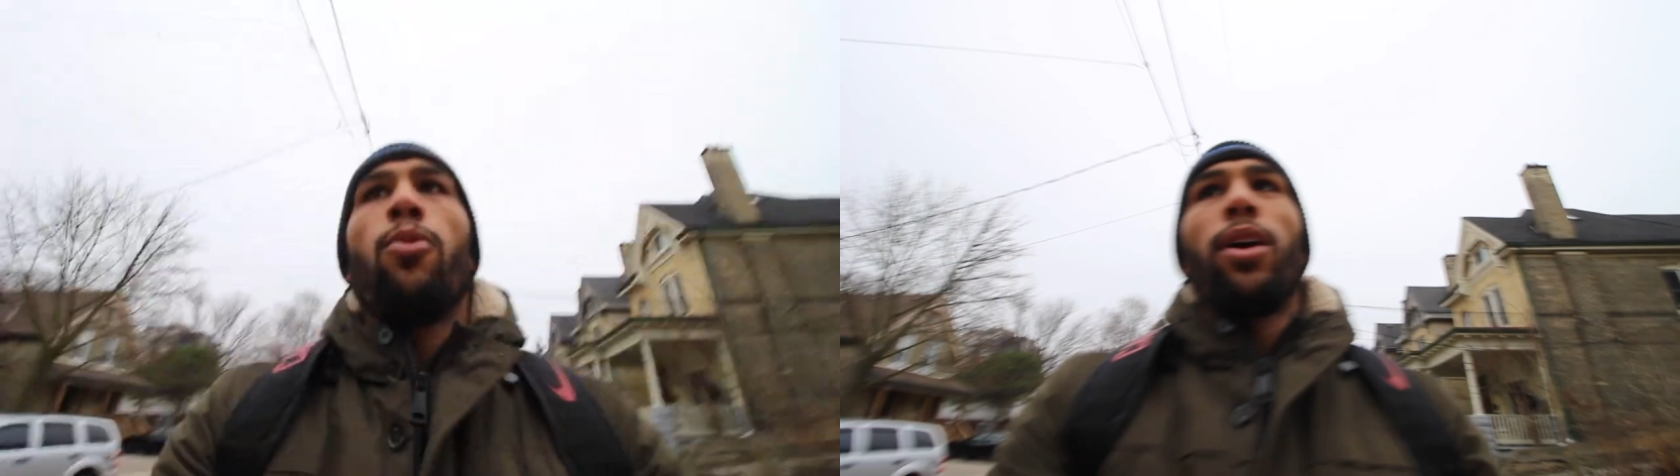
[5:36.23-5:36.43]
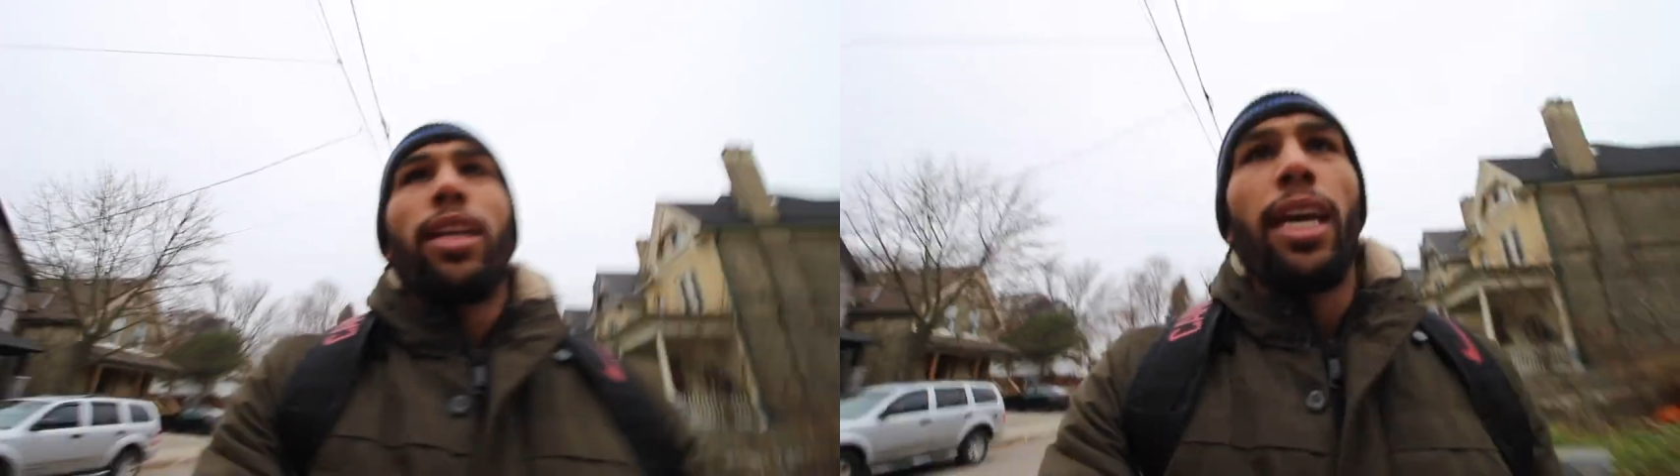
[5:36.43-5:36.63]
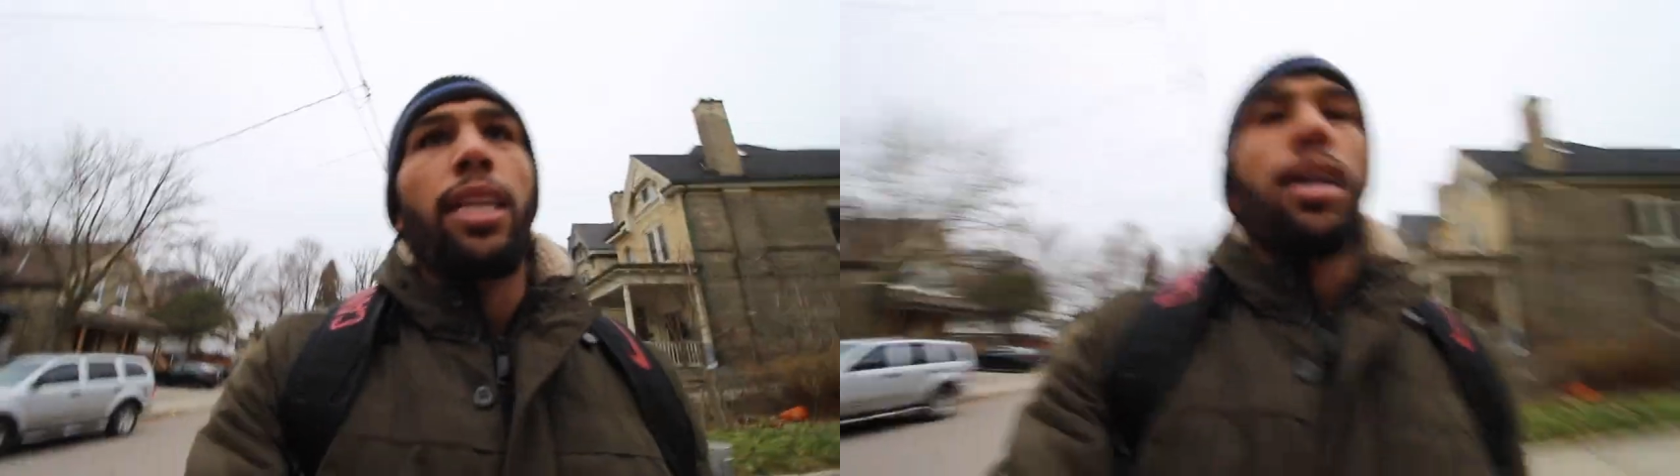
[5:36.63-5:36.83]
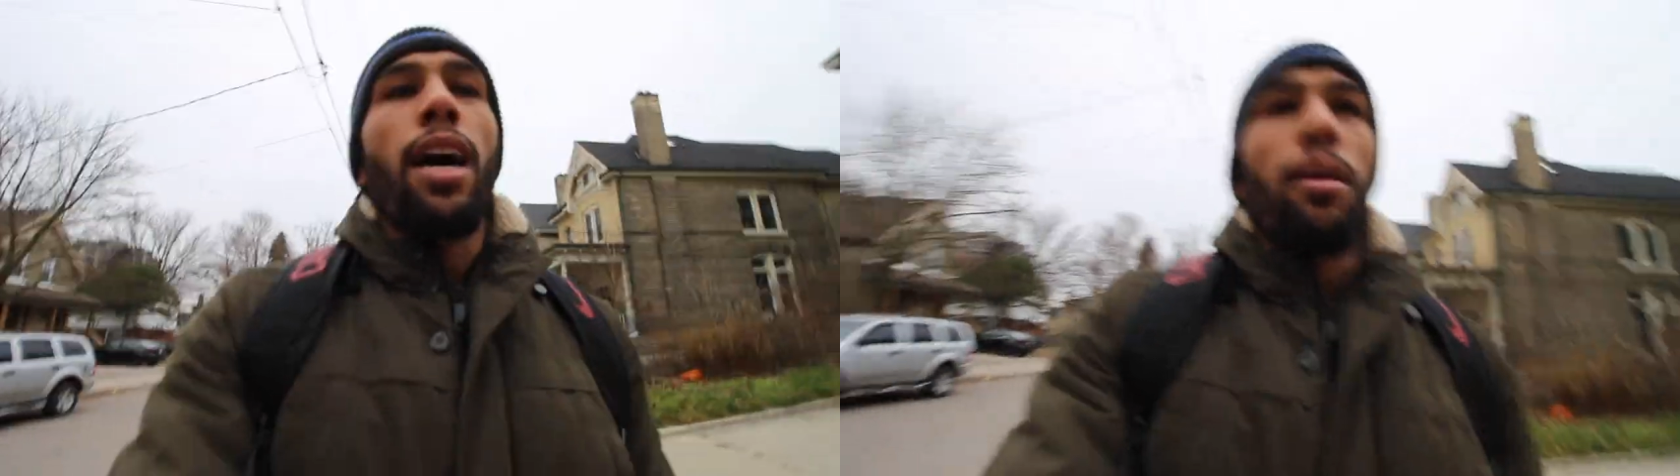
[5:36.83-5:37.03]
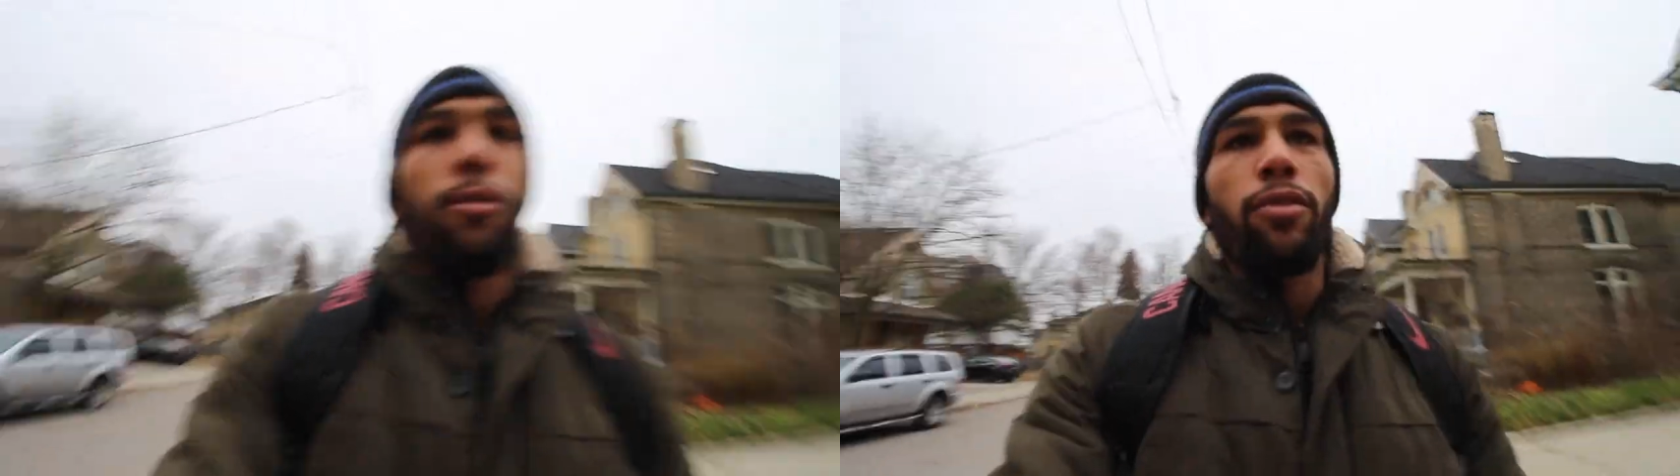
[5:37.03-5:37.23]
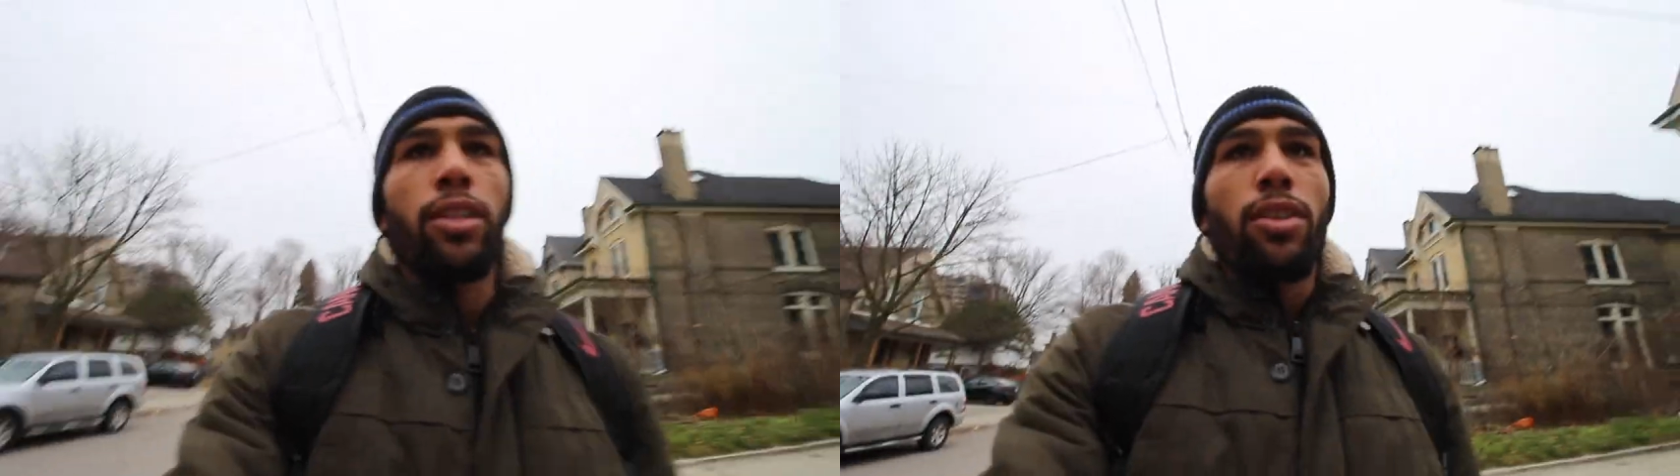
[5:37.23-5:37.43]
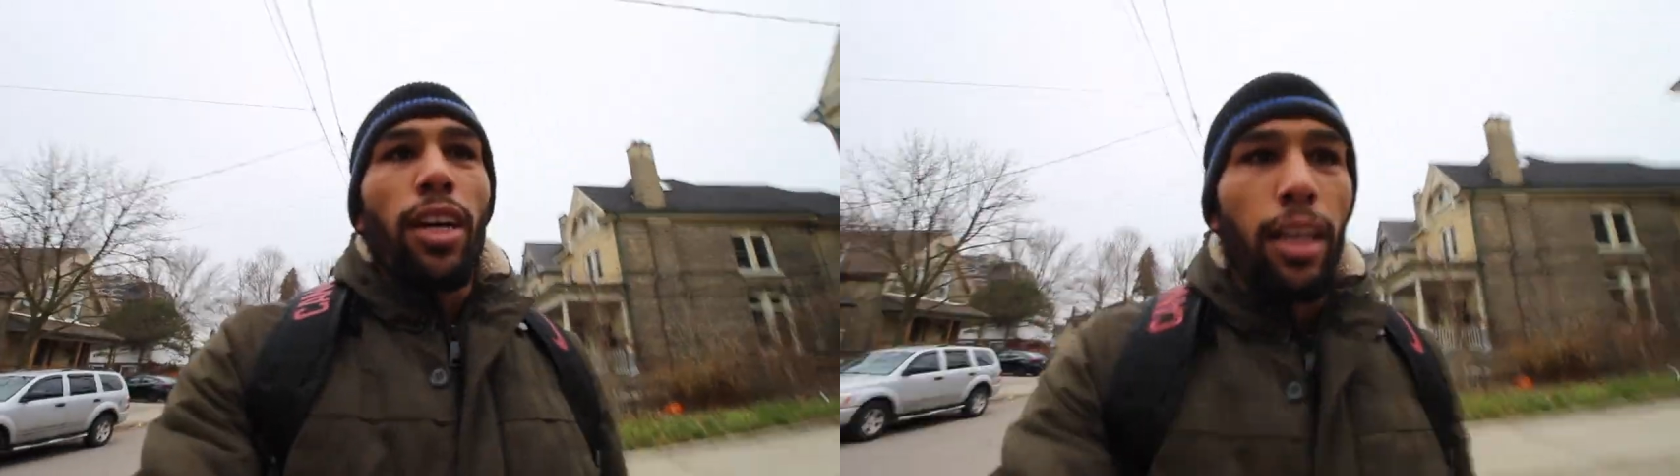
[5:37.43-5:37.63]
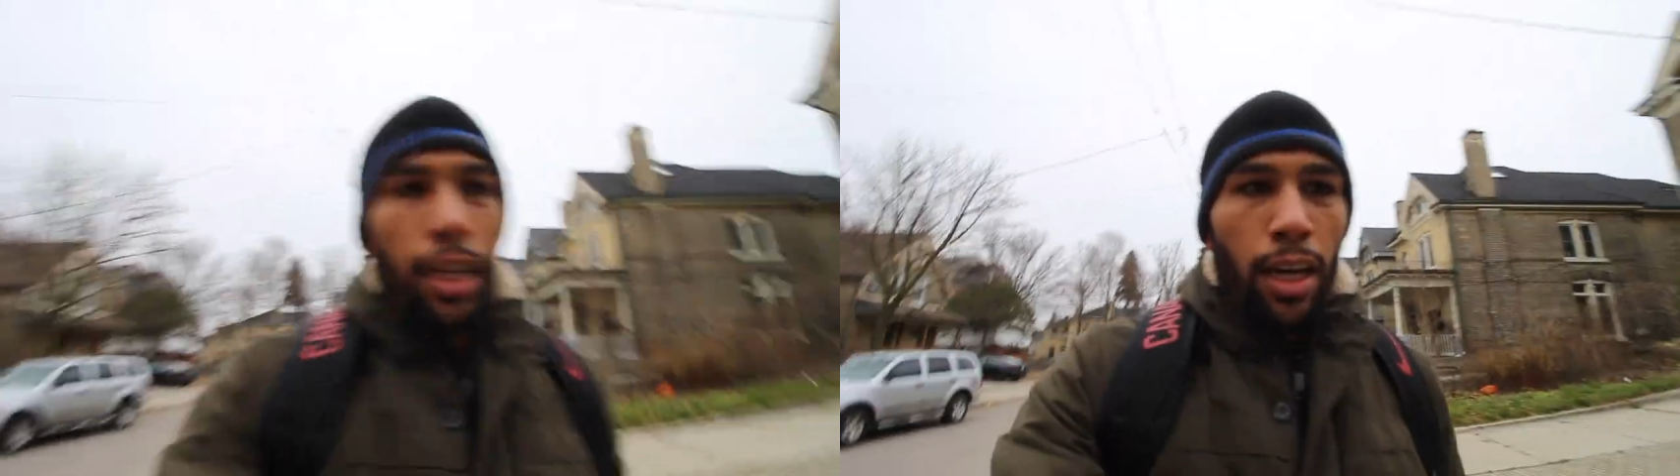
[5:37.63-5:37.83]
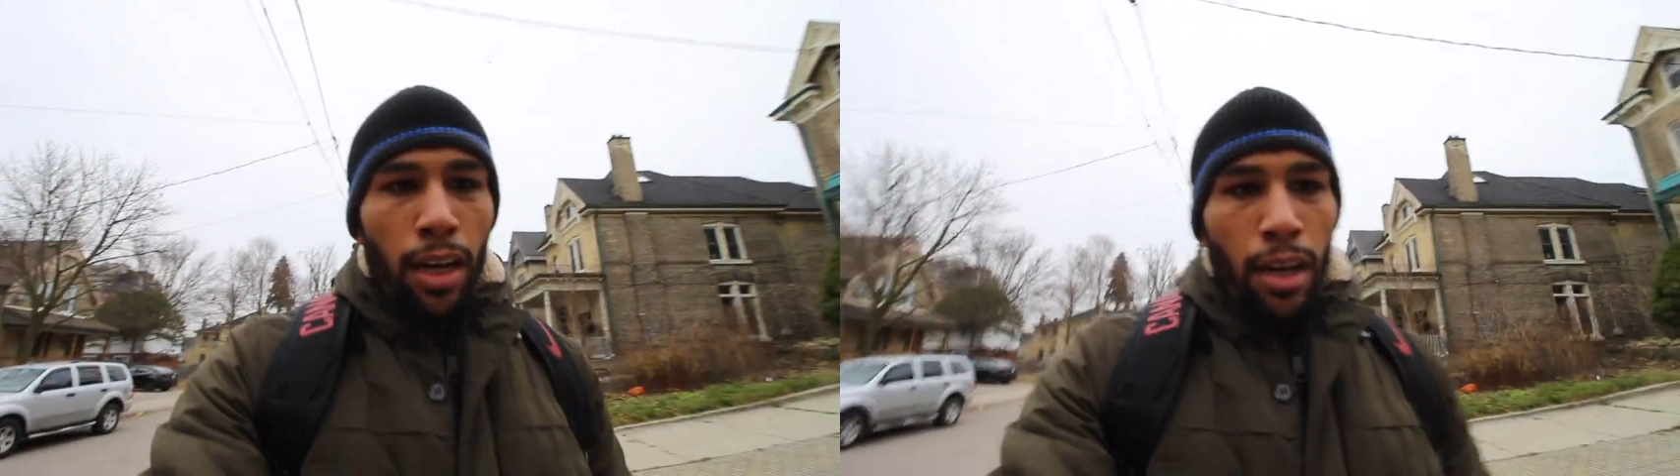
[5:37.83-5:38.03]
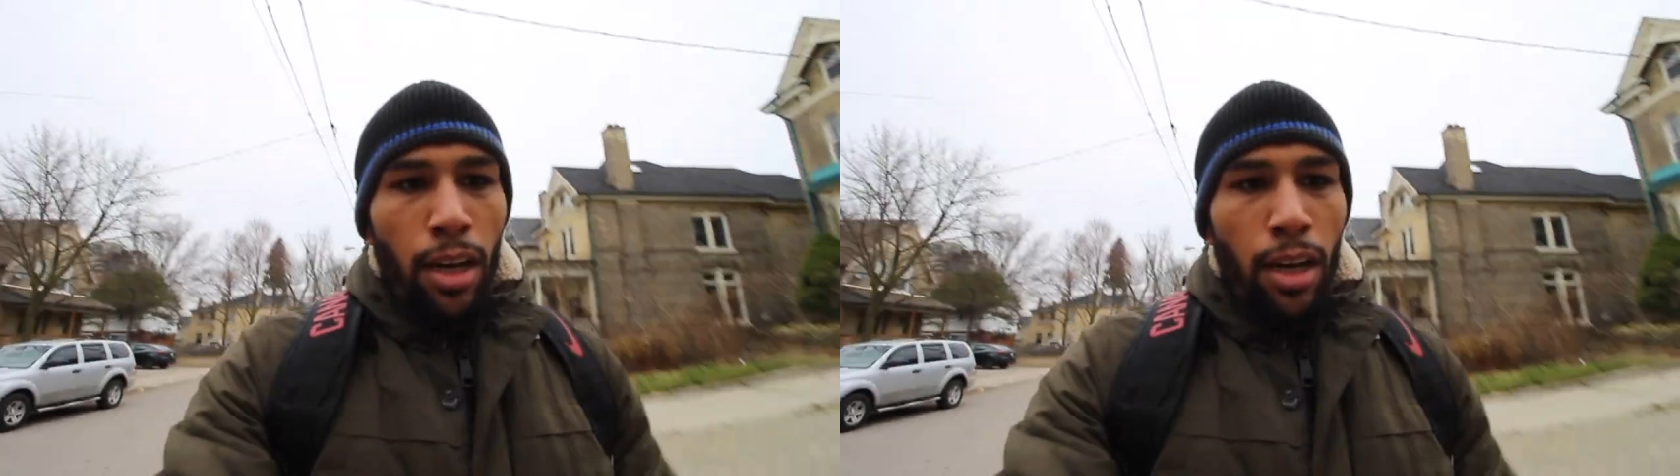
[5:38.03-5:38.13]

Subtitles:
1K time of just trying to like